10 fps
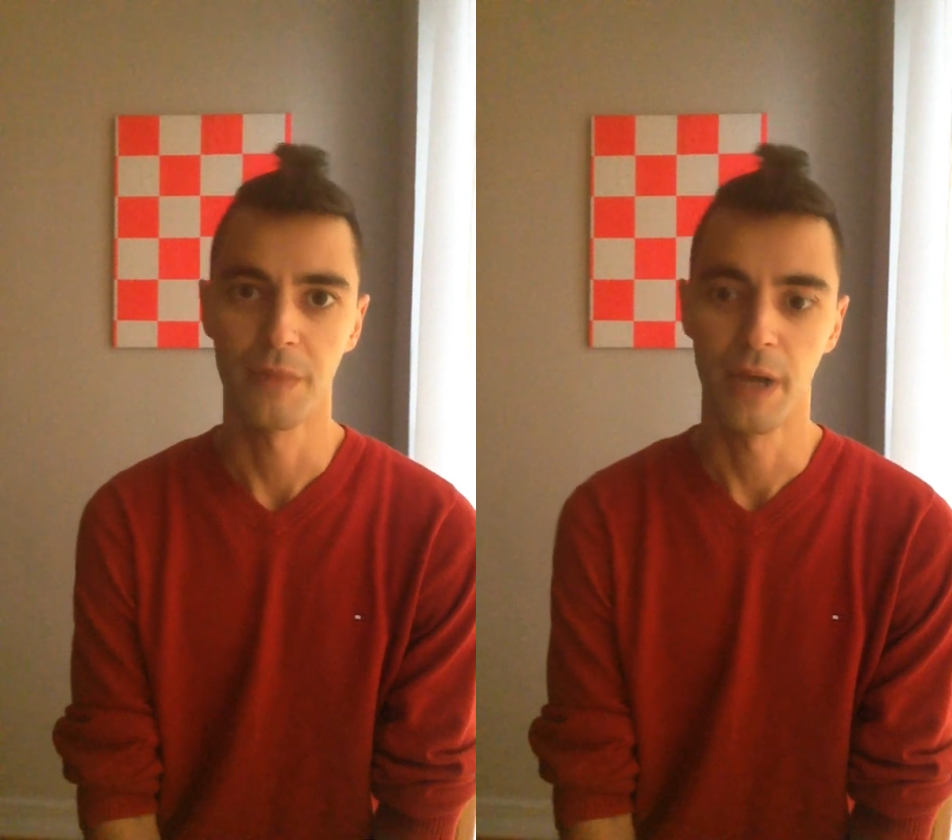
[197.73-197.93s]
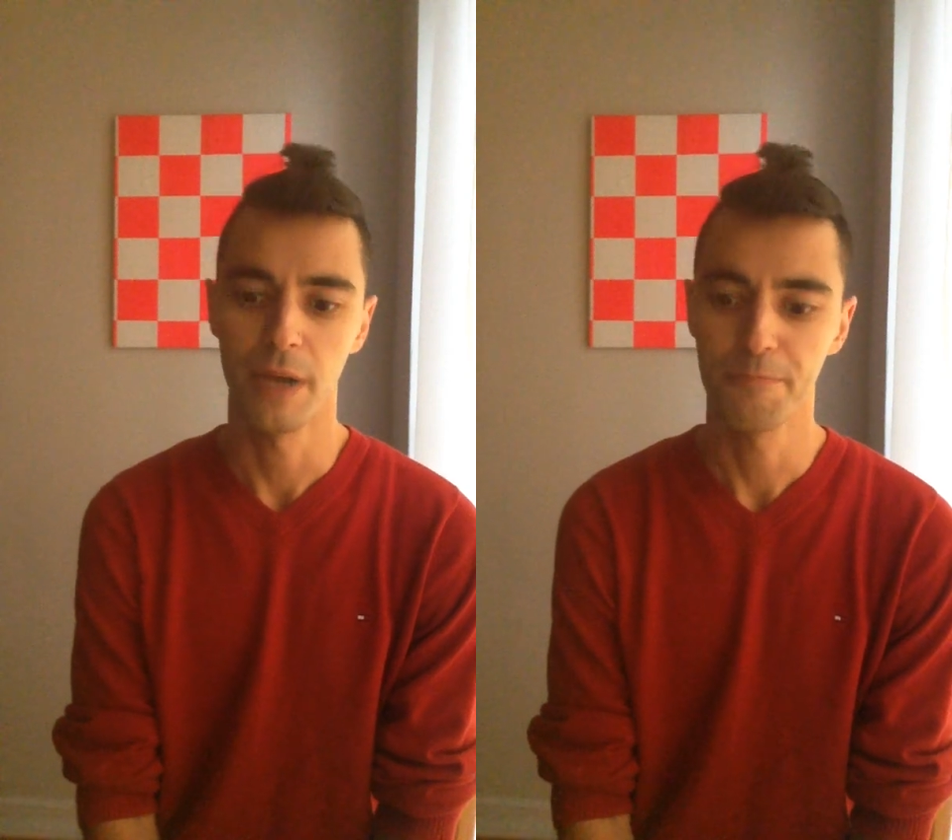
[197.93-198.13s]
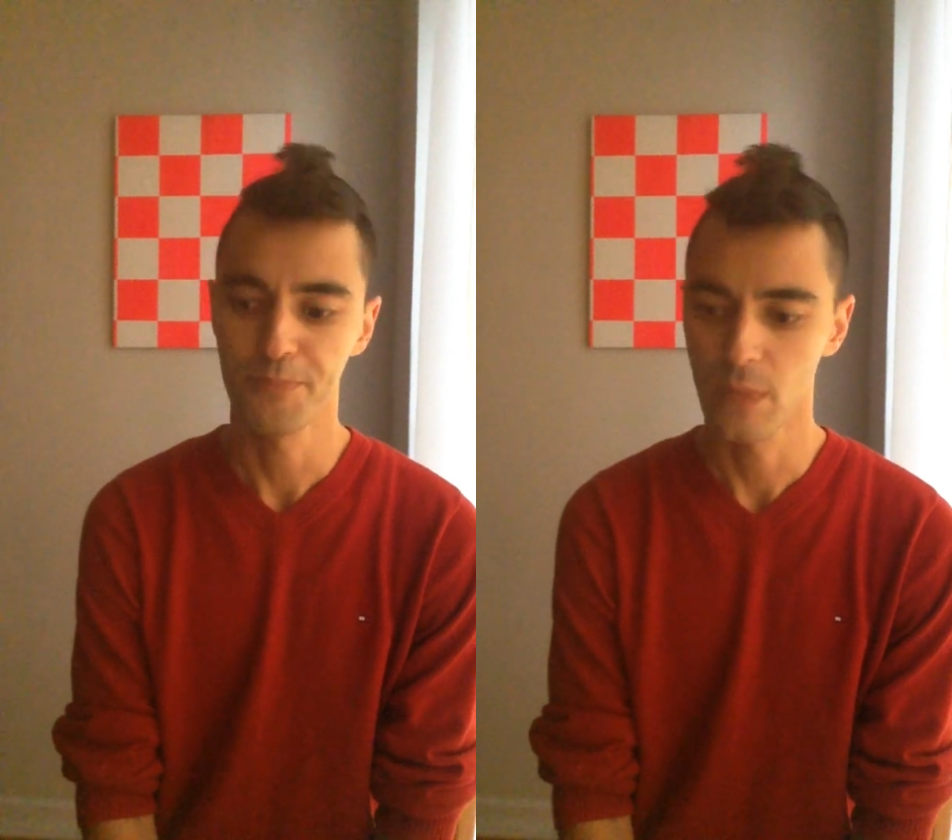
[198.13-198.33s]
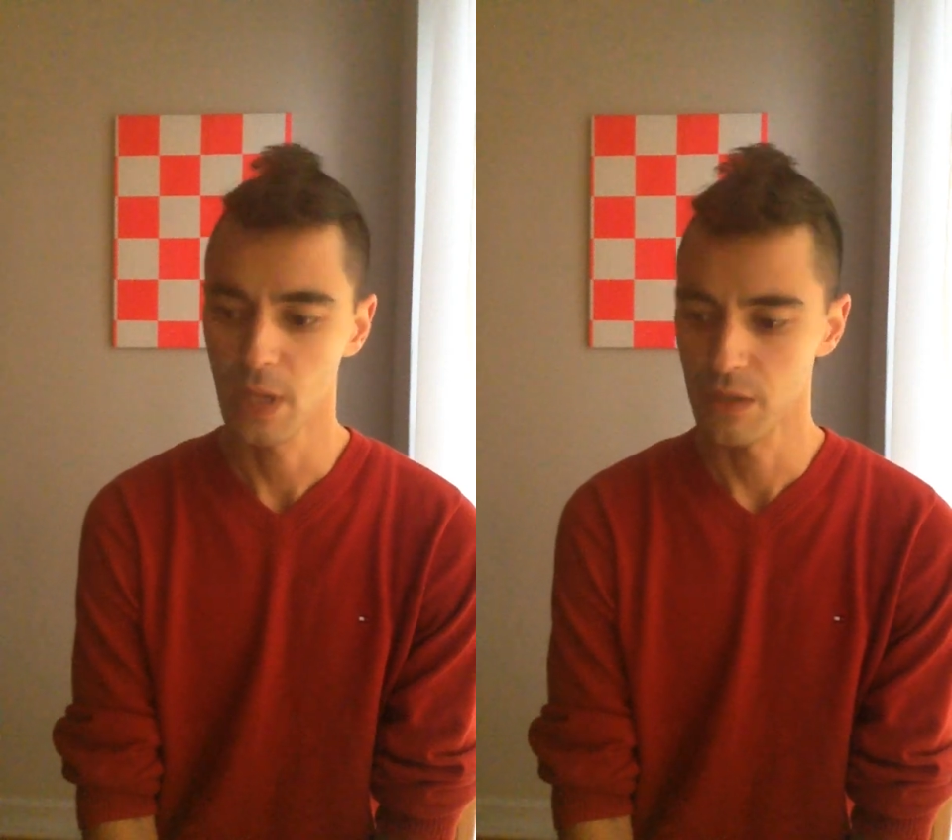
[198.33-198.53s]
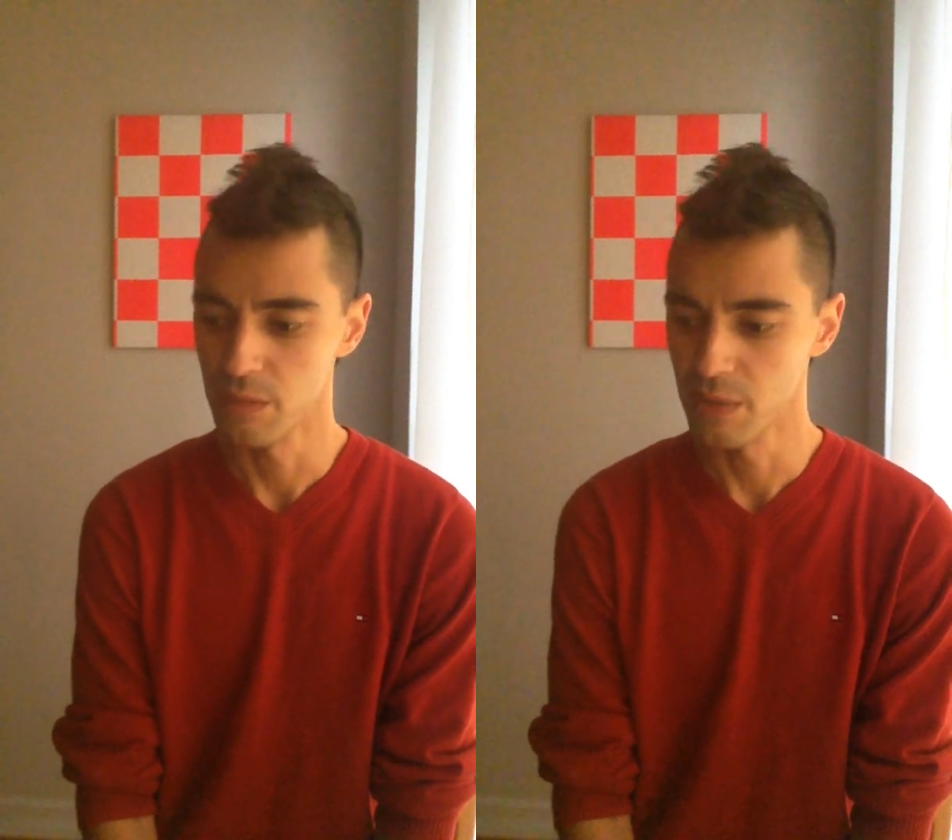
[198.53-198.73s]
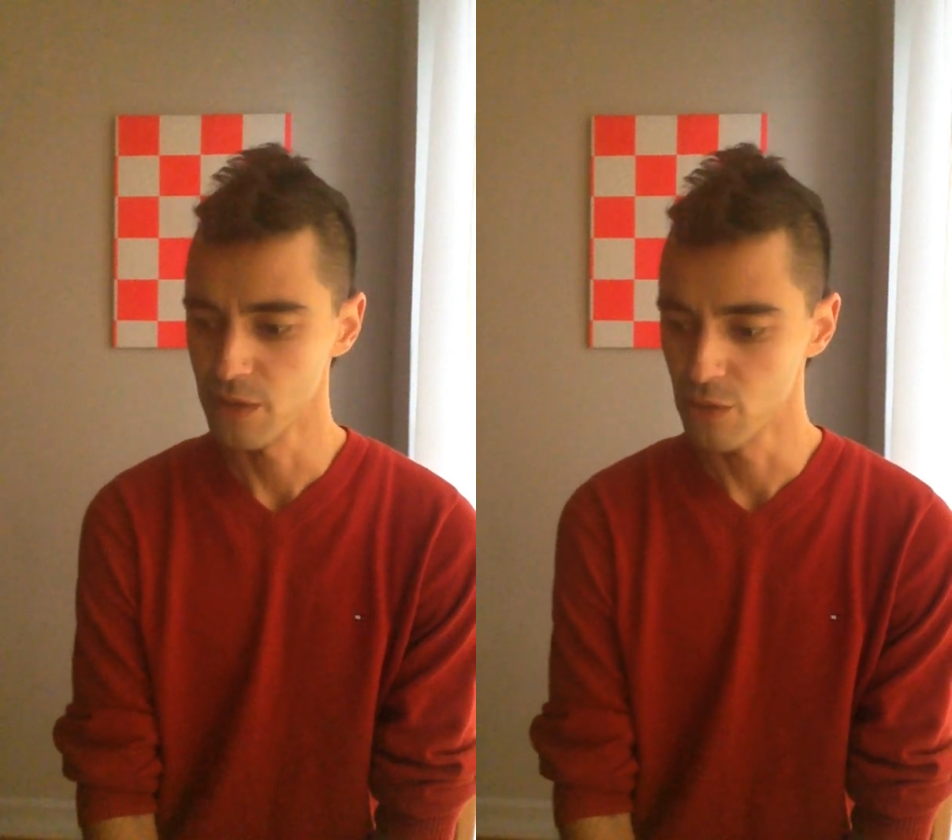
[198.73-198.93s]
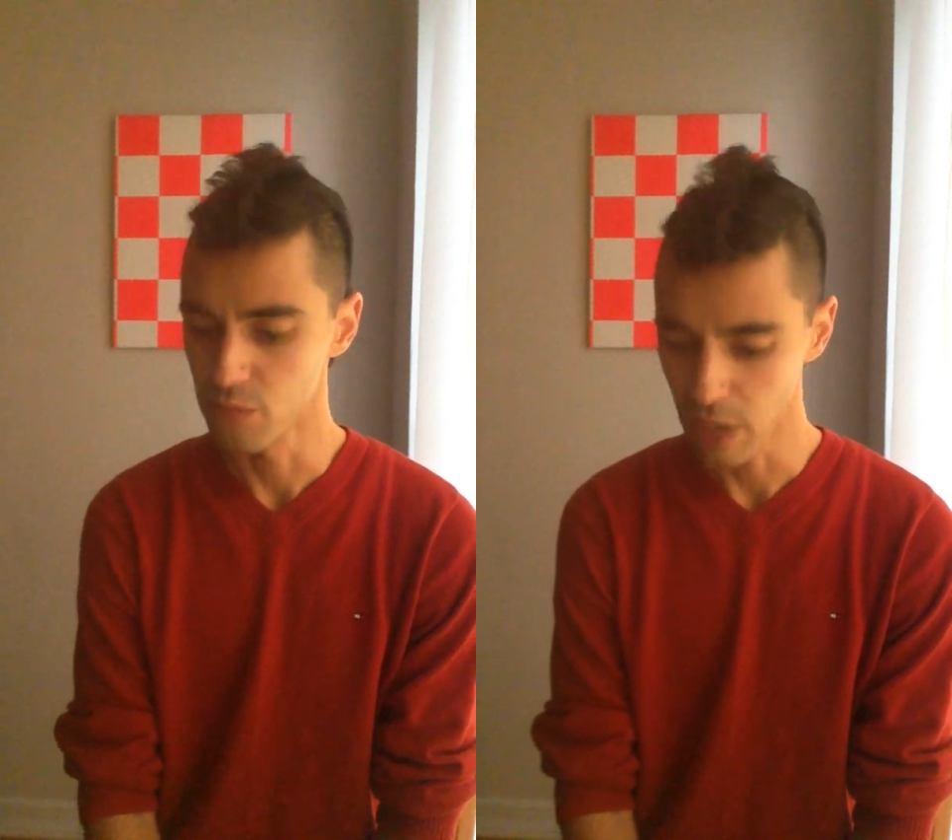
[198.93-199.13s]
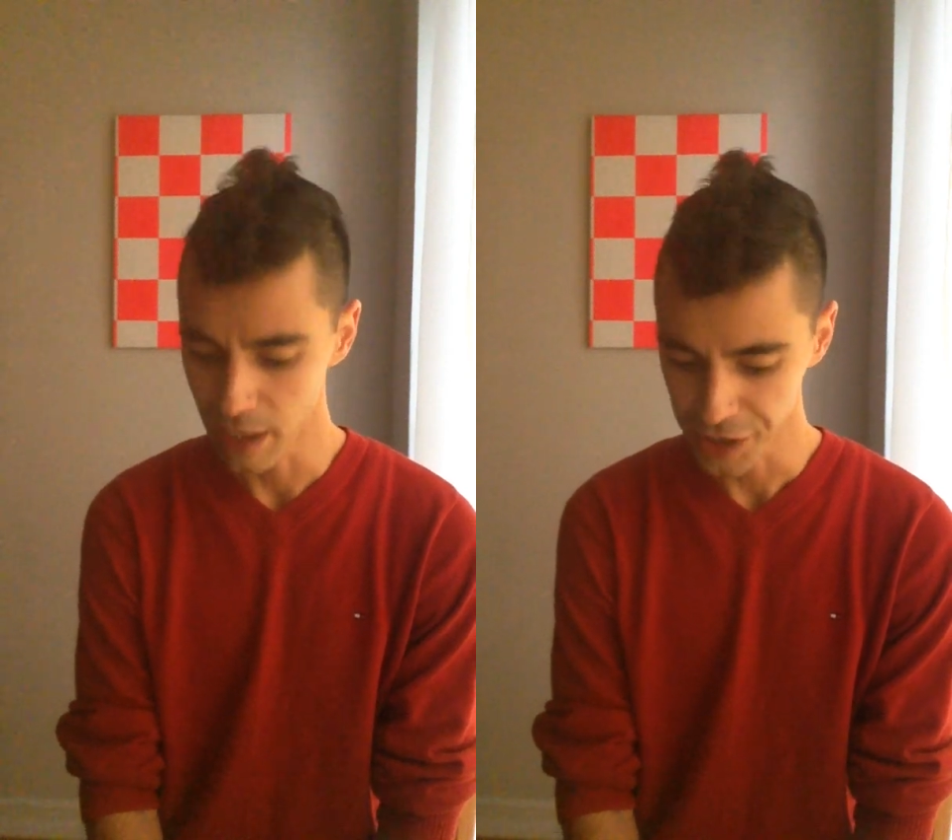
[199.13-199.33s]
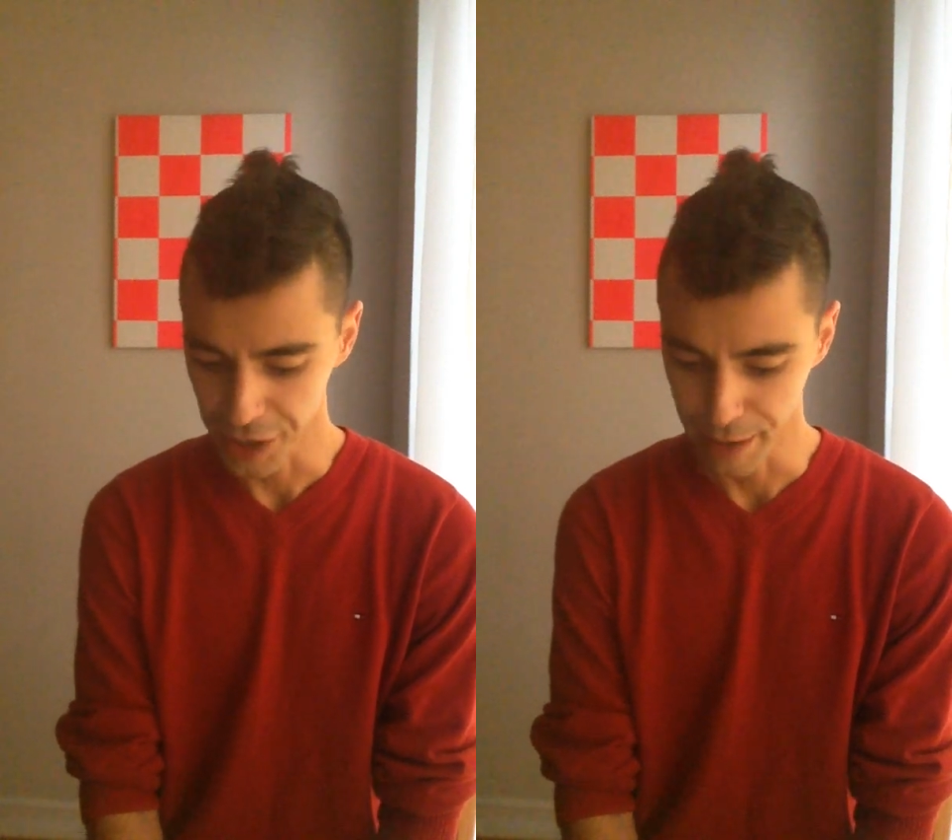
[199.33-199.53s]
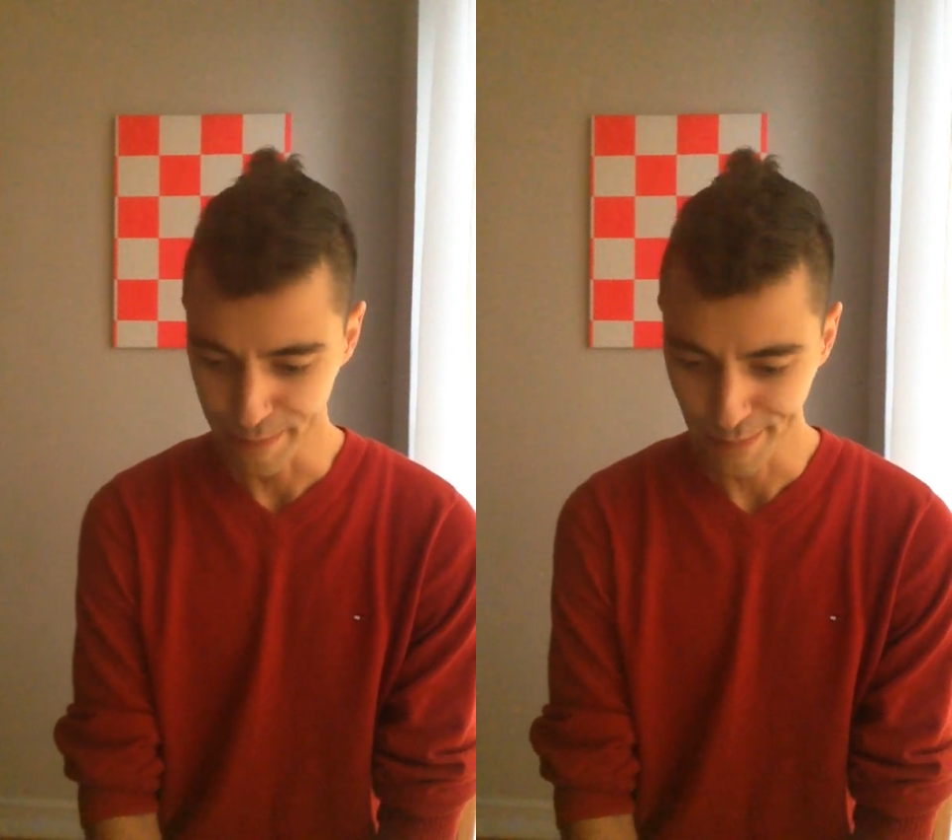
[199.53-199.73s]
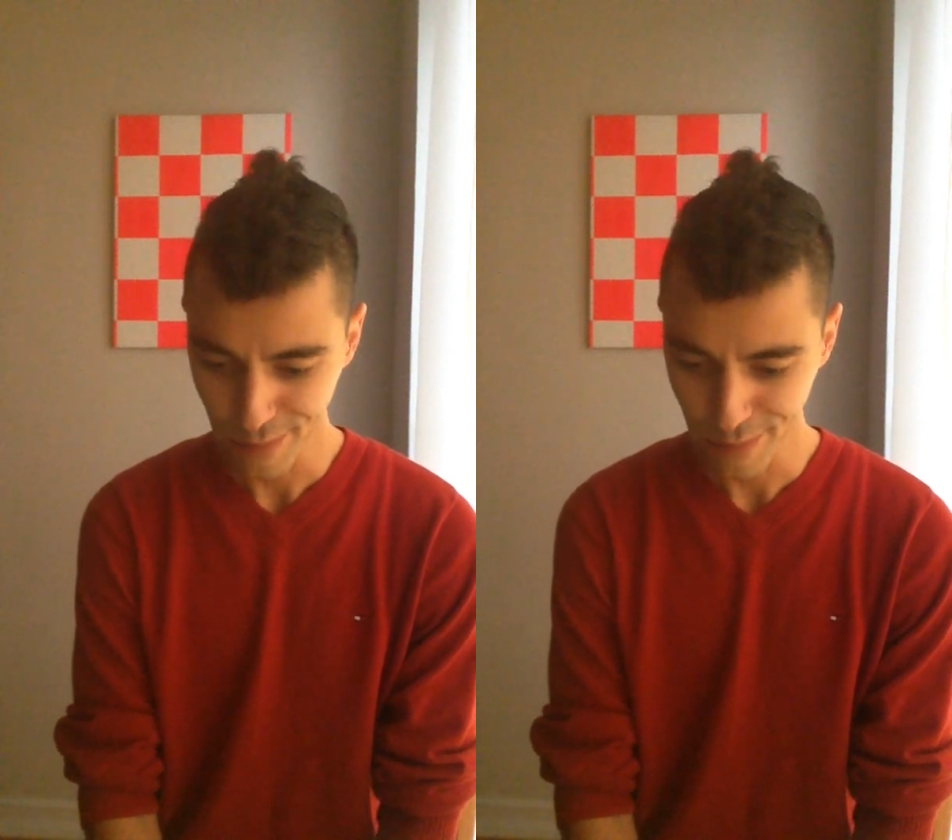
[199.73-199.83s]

man. The Big Depression.